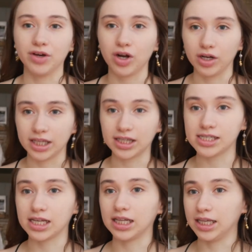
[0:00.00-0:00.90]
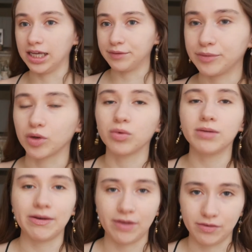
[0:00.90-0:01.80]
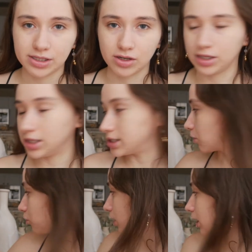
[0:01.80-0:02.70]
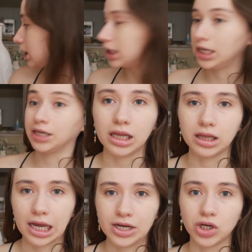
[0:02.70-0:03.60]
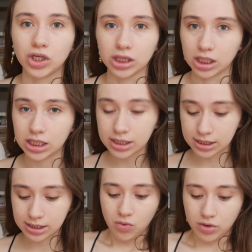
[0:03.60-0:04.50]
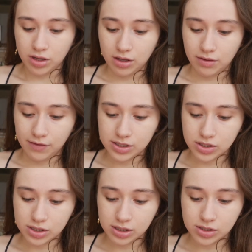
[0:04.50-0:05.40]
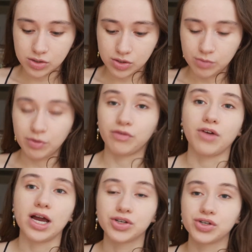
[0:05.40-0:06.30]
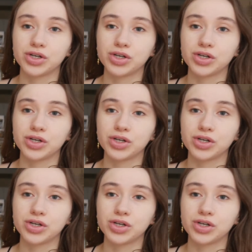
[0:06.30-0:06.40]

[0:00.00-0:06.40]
are like these clean, or one of my favorites are these like really clean liner looks where the face just looks super fresh.